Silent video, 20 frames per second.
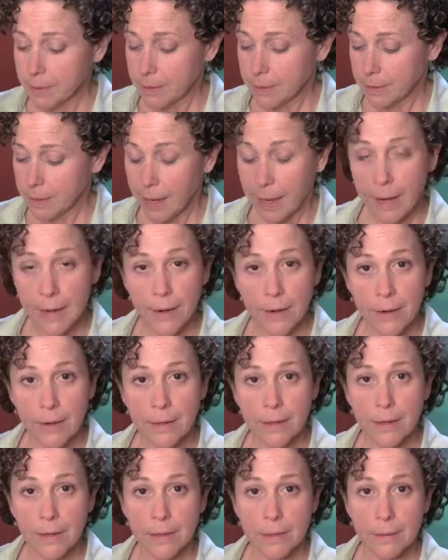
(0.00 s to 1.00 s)

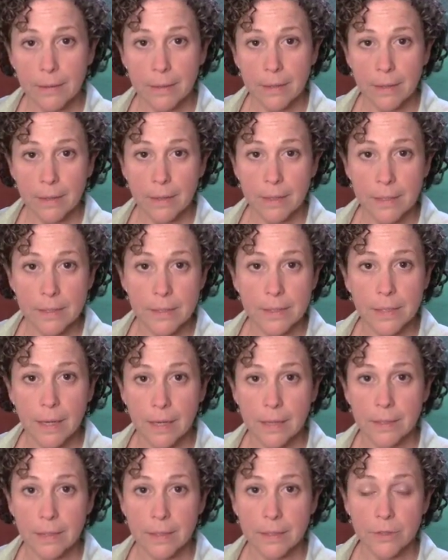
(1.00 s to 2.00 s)
air
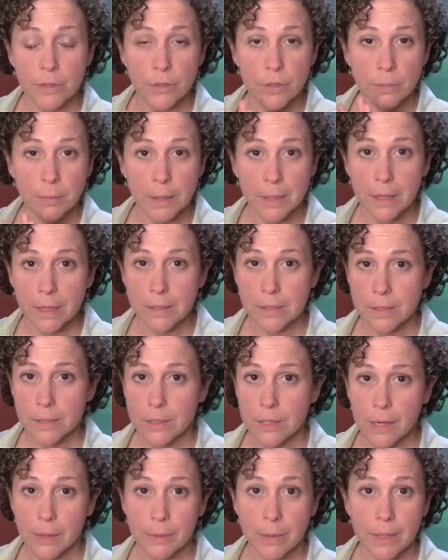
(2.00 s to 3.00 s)
inside the instrument as it's
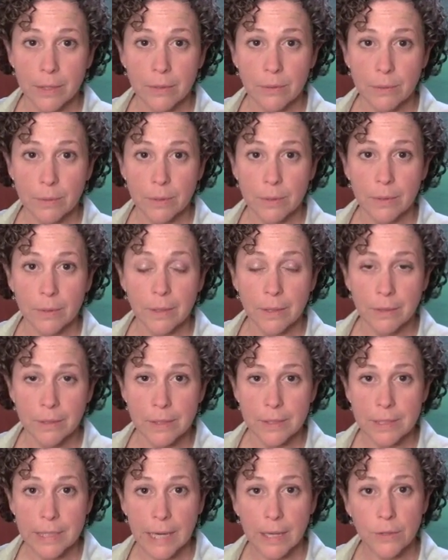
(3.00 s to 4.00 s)
going through and the
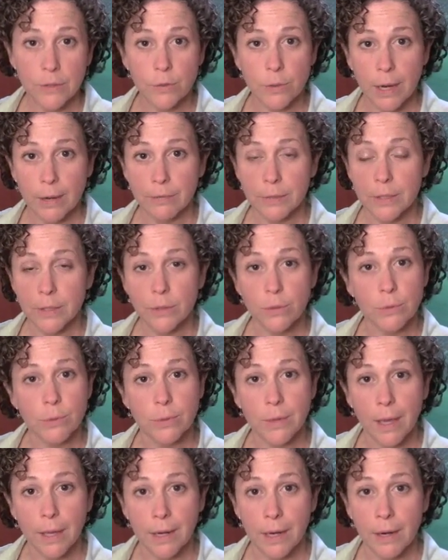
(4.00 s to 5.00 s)
sound traveling through
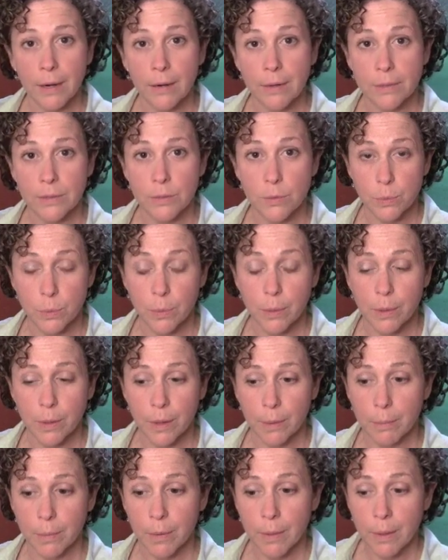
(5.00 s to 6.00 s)
that air is
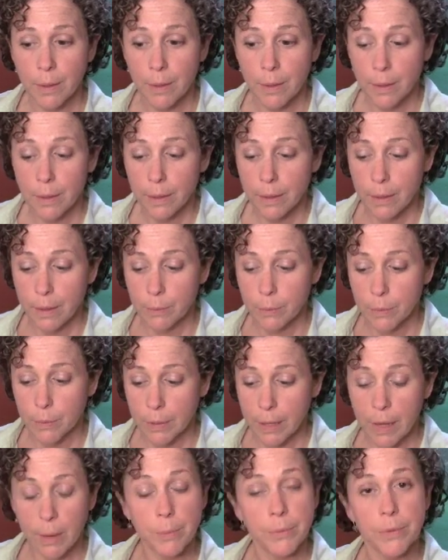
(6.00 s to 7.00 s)
warm. It will
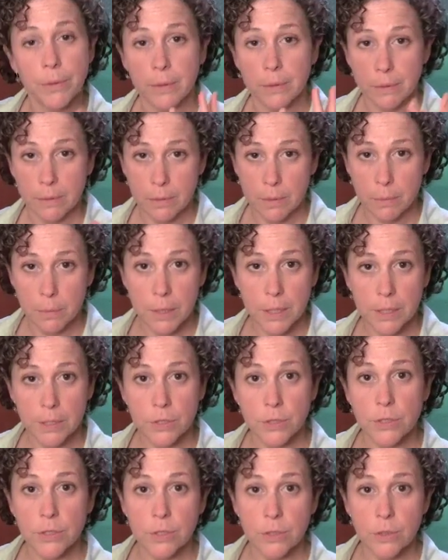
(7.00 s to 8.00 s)
help the
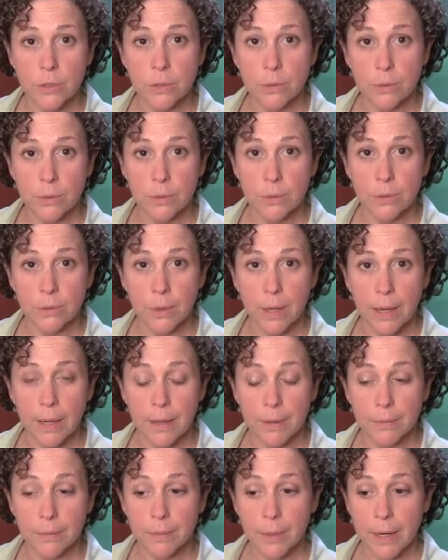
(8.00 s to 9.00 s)
pitch to
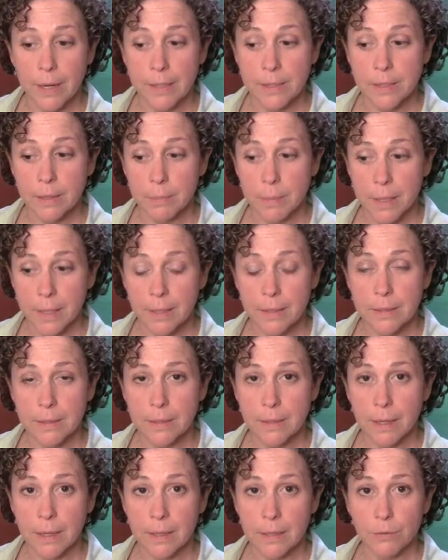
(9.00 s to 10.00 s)
raise a bit,
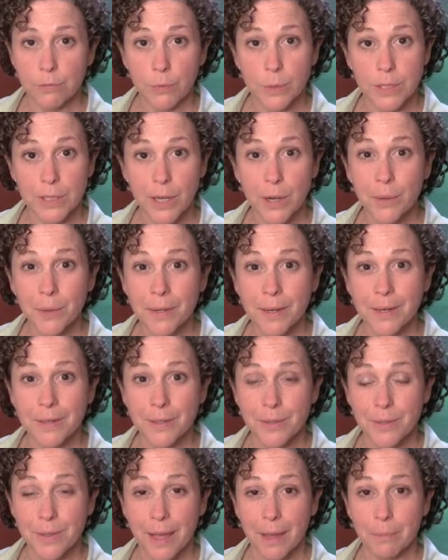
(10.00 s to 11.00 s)
and if we don't
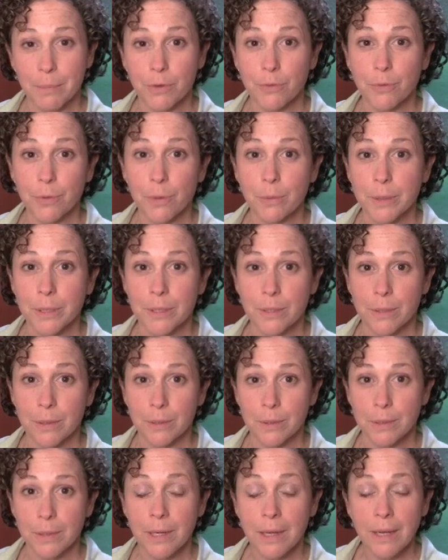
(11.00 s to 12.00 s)
do that before we
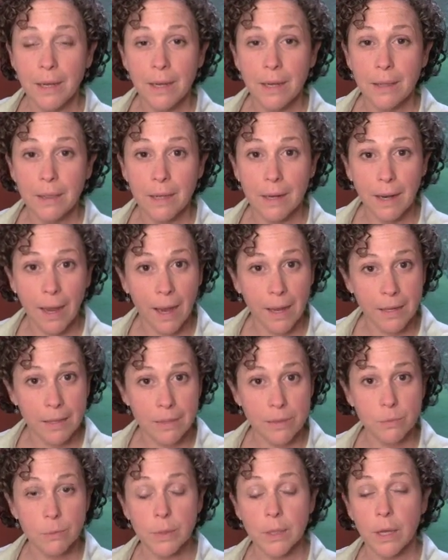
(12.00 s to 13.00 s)
tune, then
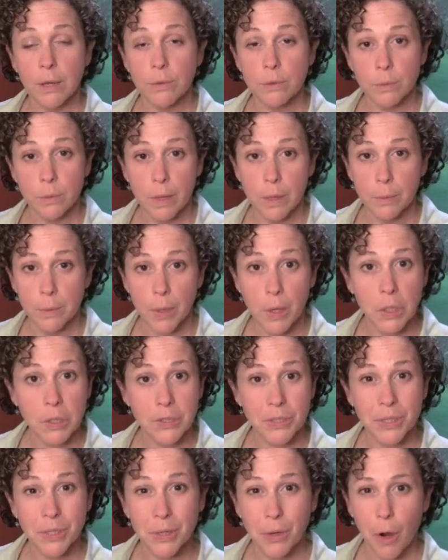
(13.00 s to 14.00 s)
as we go through our
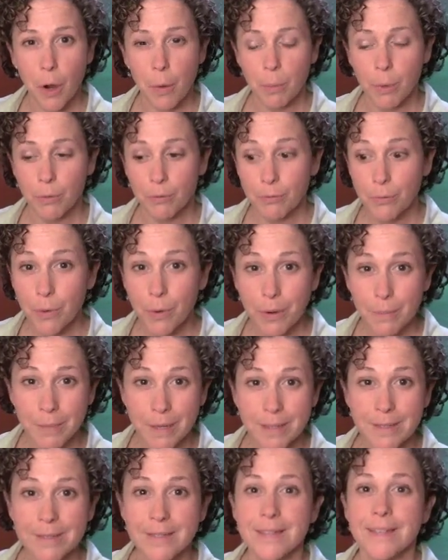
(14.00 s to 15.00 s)
rehearsal or our
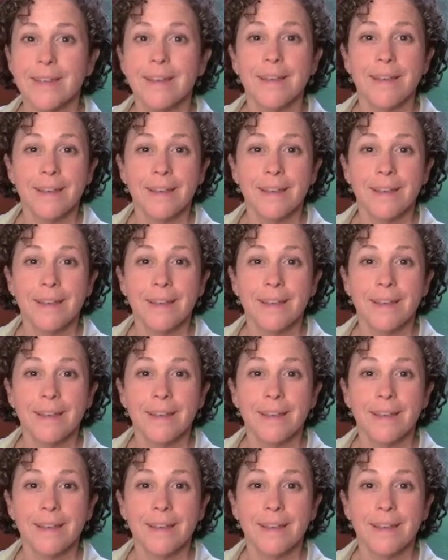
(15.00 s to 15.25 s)
performance,